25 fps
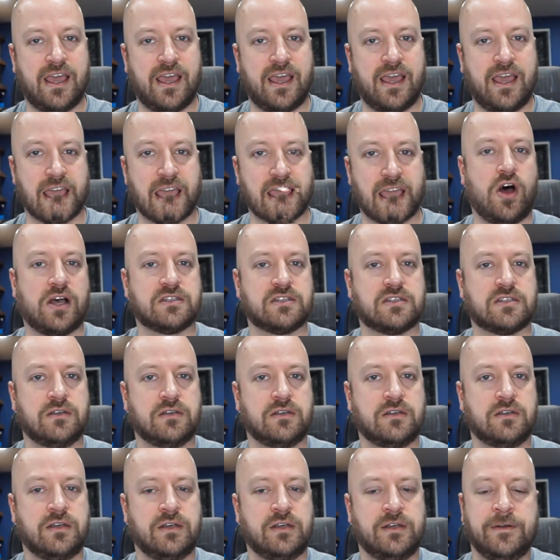Lost.
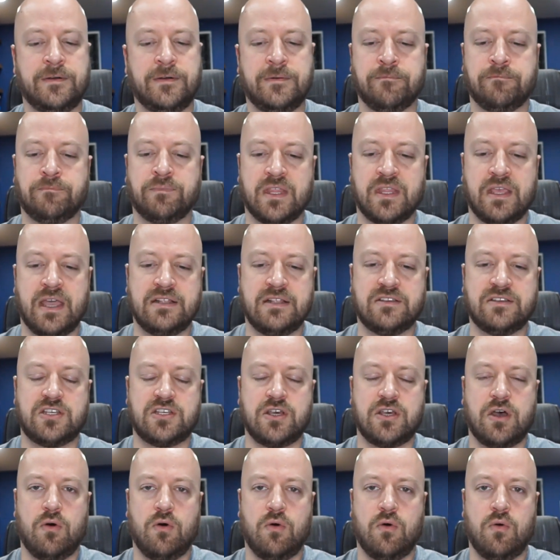And
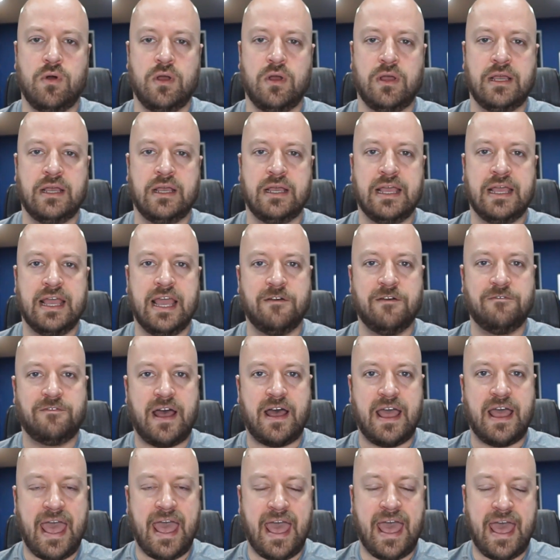so if I
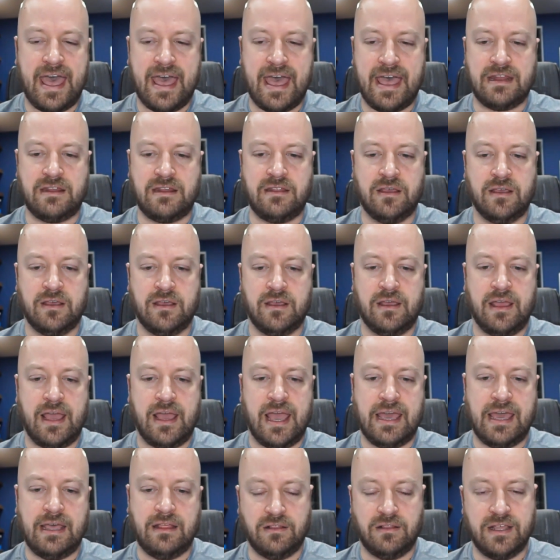had
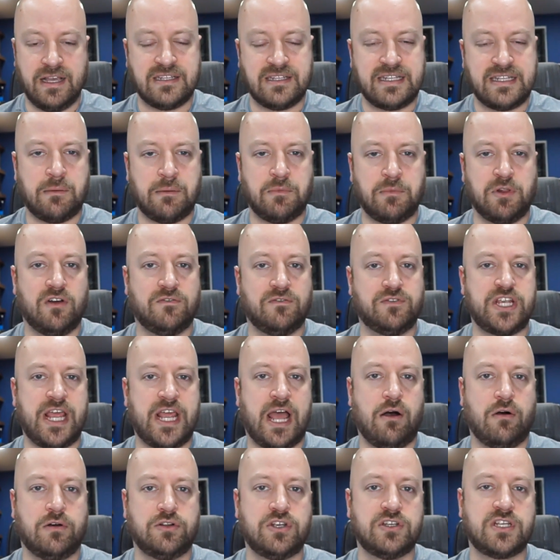a list down below of
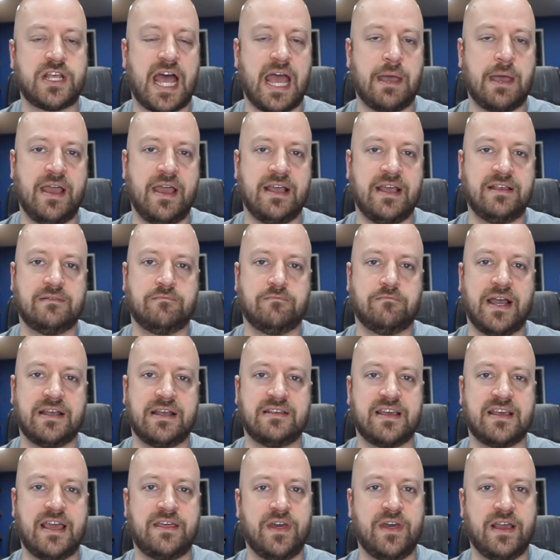challenges, I might
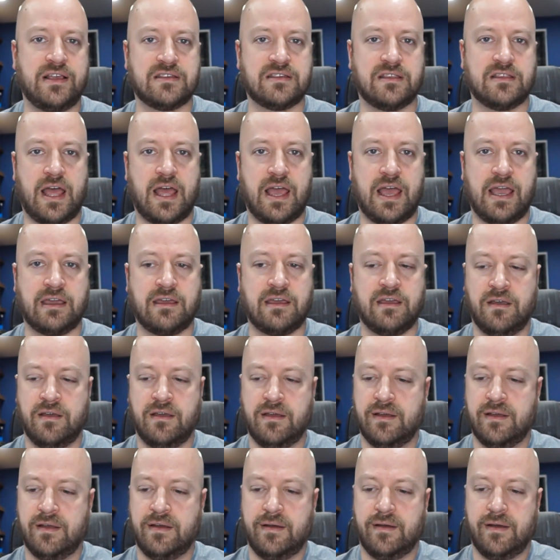say things like,
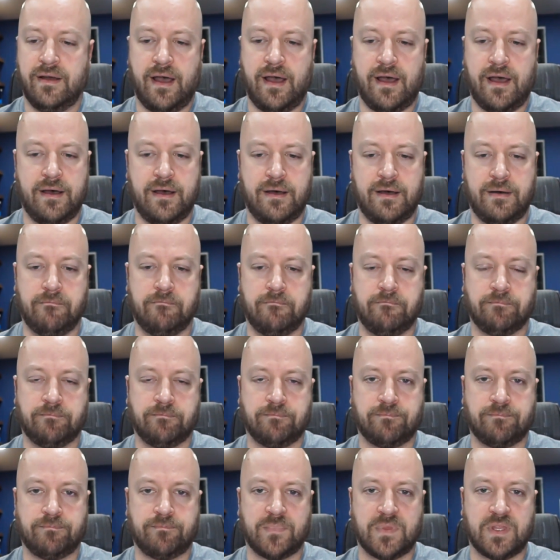
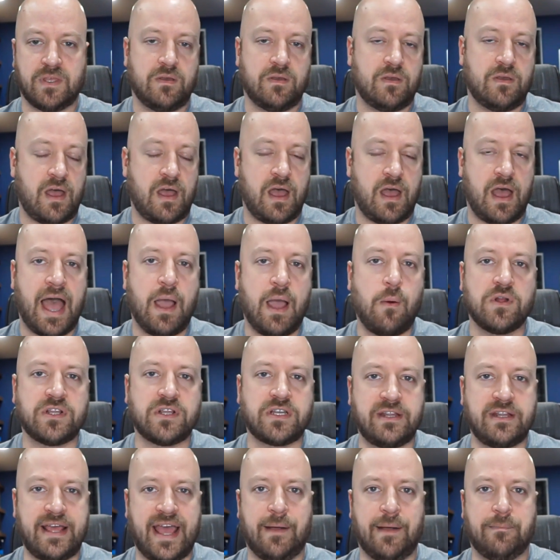I worked
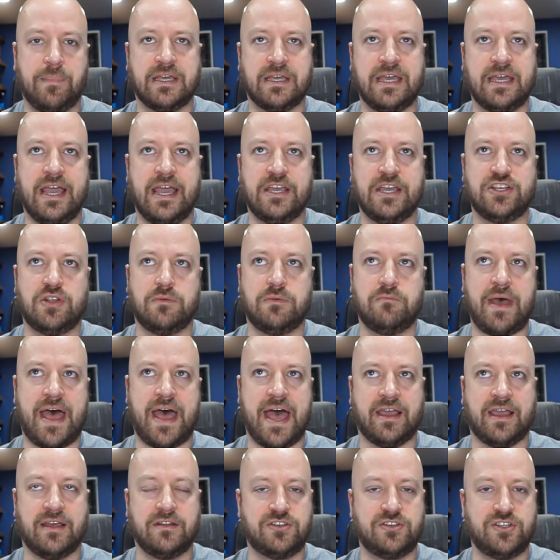on an application
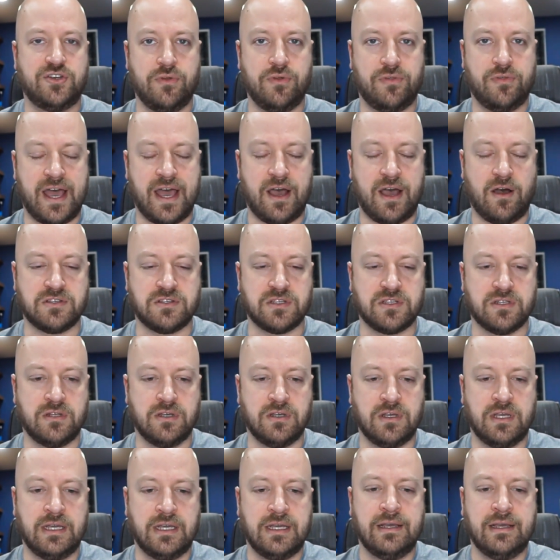back in 2000,
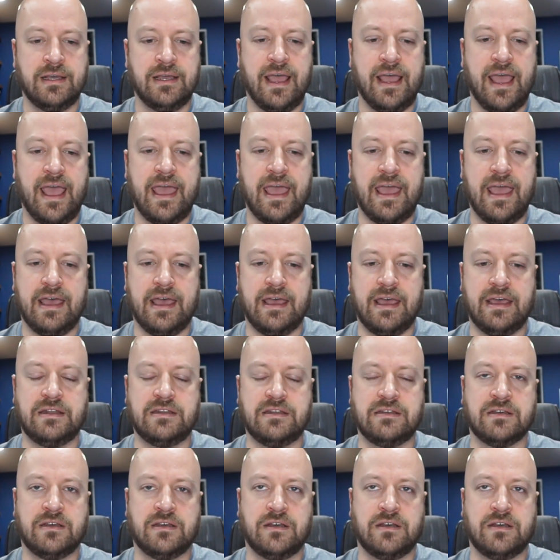and